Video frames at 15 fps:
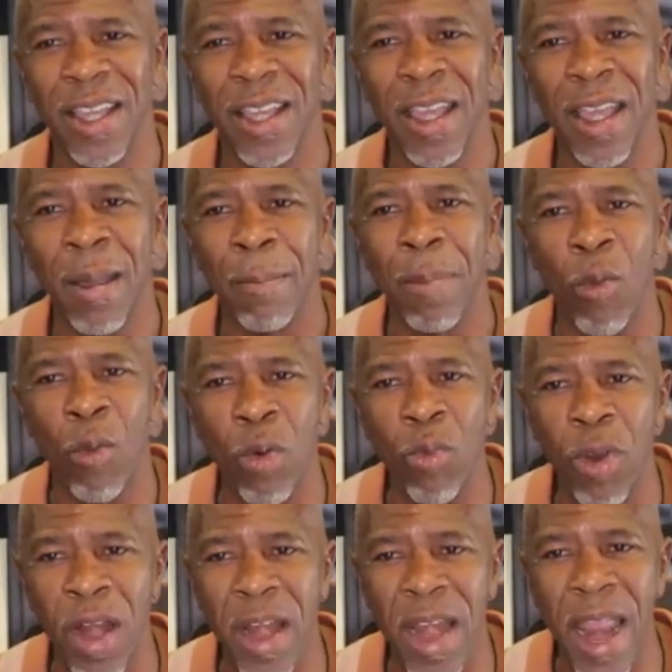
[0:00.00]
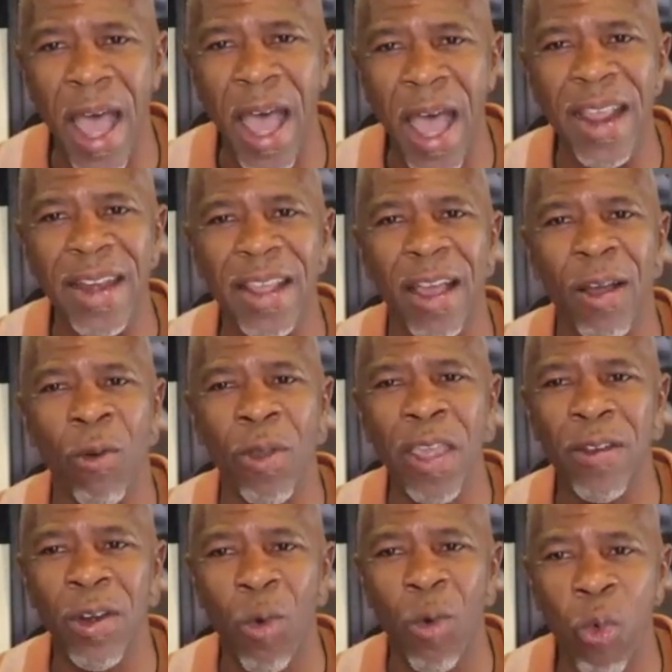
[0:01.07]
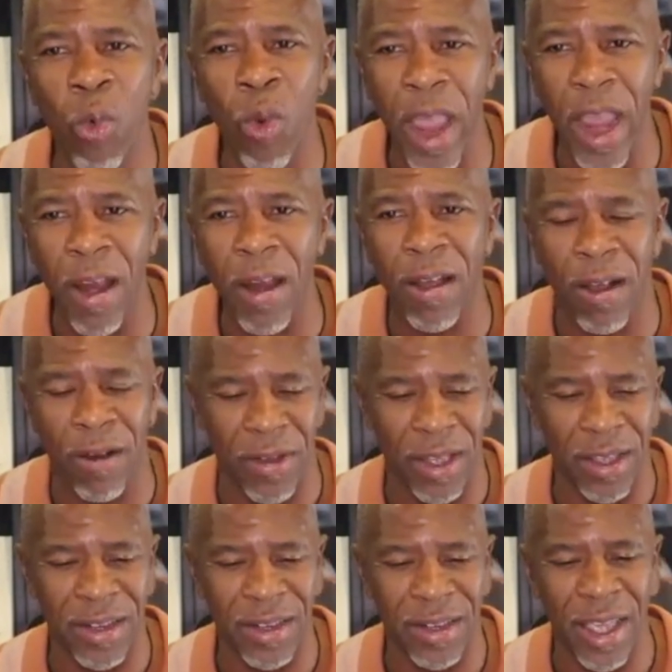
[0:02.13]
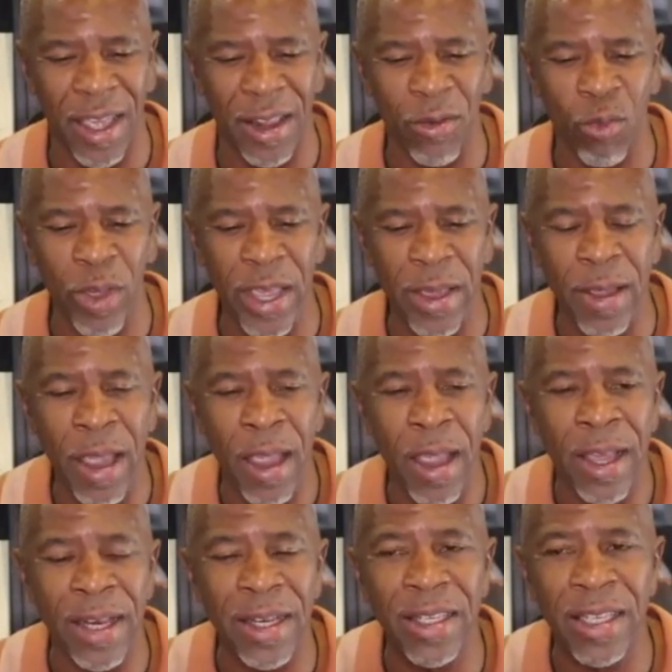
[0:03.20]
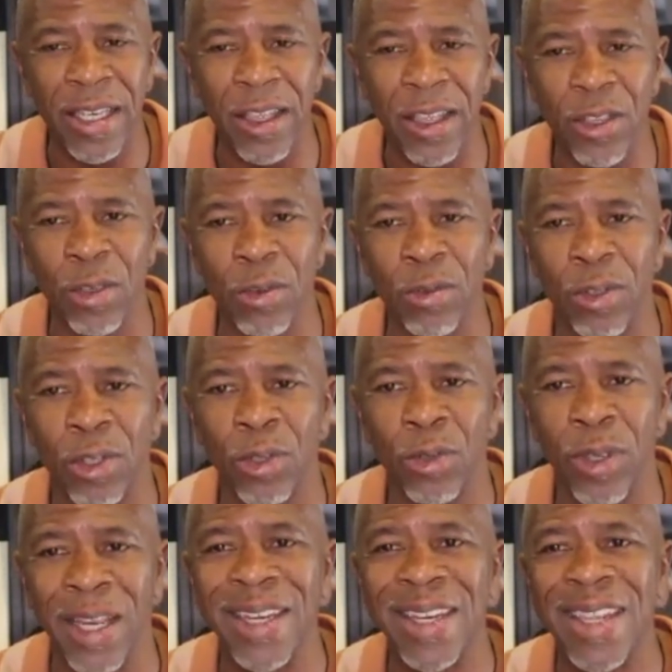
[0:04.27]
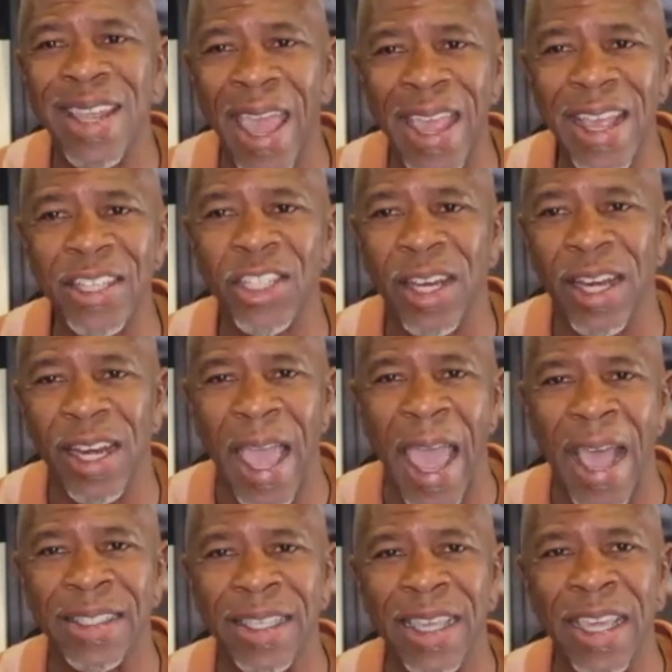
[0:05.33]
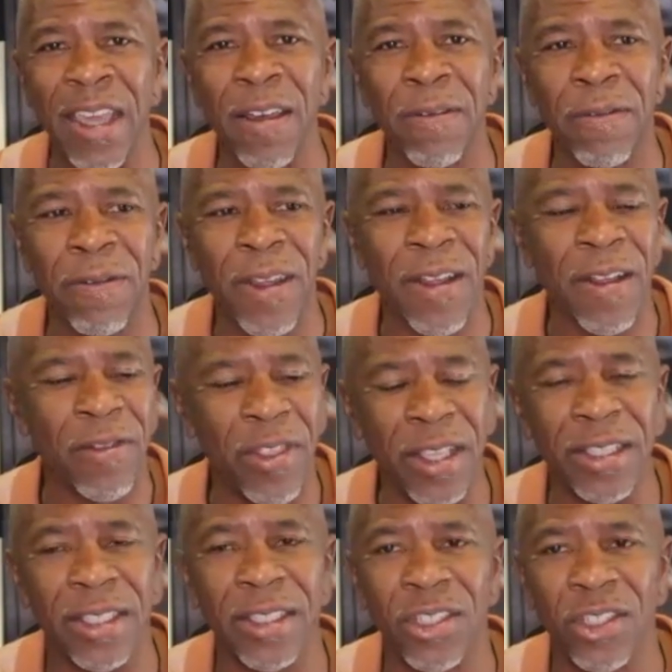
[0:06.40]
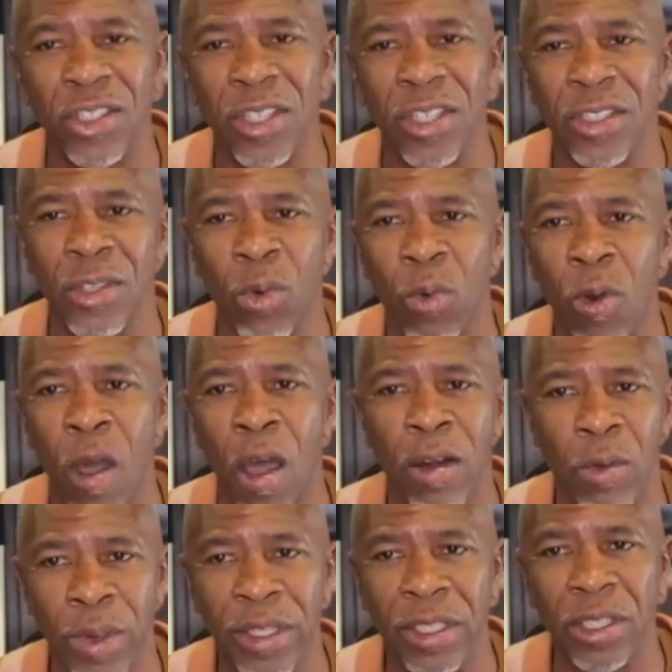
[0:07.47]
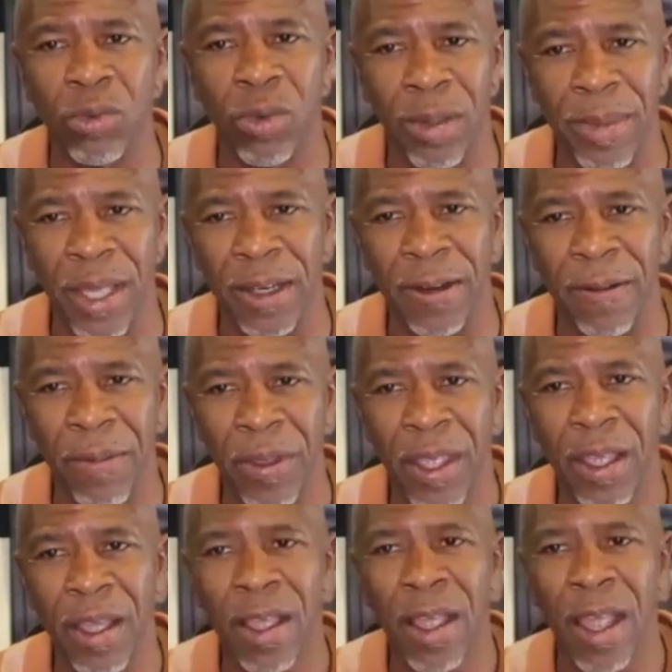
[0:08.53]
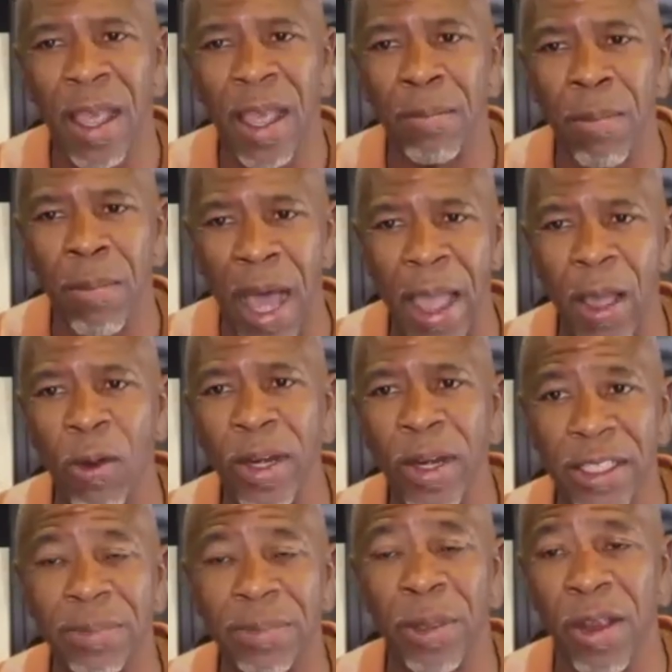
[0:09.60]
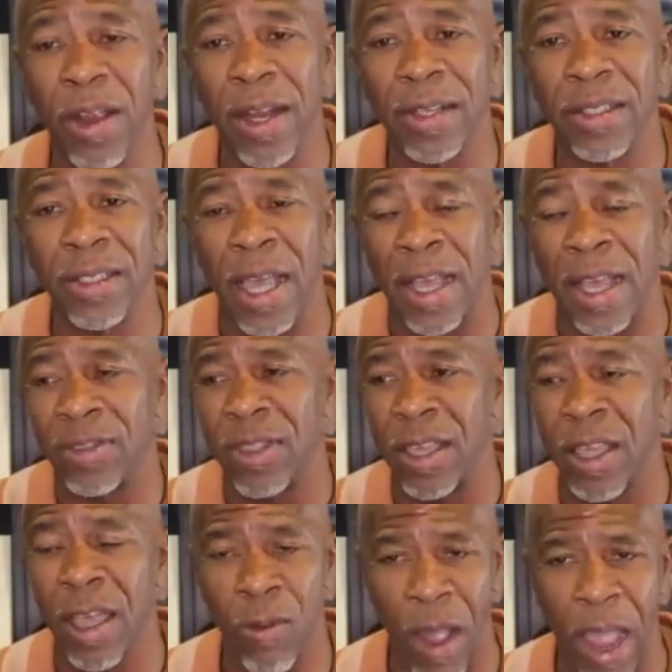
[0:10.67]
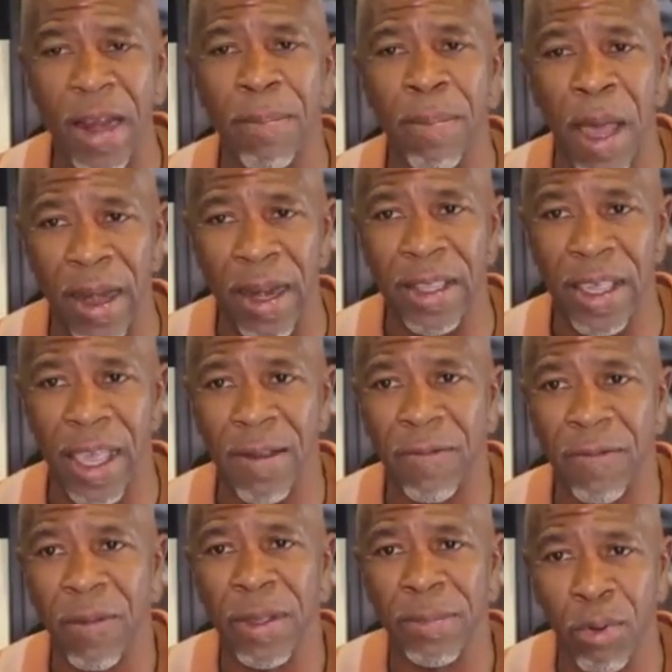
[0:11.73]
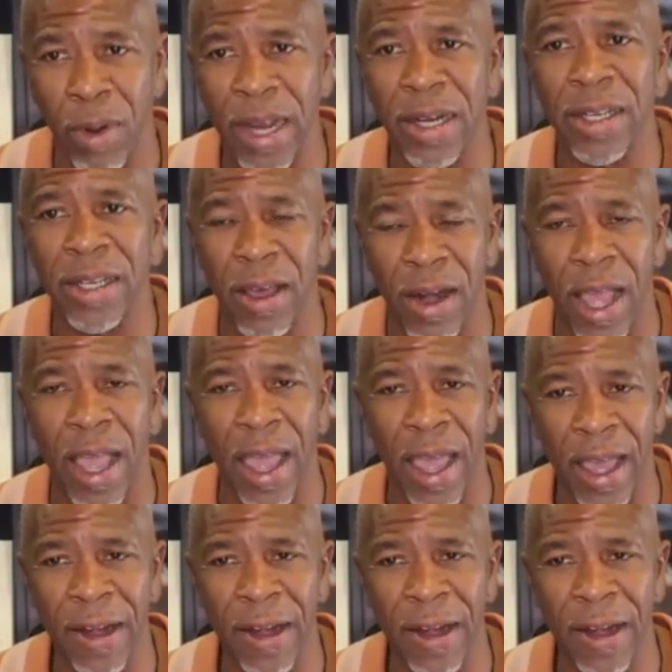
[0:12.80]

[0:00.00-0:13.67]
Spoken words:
But when we're not even aware of it, then we continue to engage in it as if this is just the water we swim in. And my own experience, I think I write about it, came from the breakdown I had